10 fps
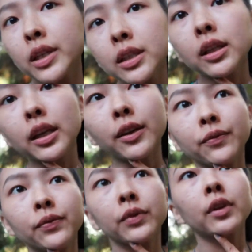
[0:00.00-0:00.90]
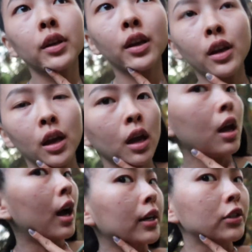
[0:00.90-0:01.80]
recently,
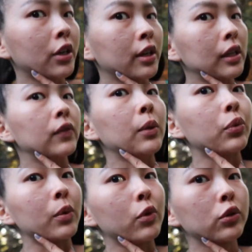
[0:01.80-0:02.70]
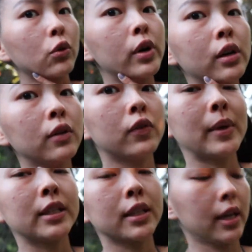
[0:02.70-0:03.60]
I started evening primrose oil for
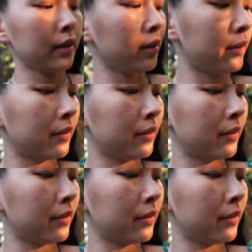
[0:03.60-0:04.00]
my skin.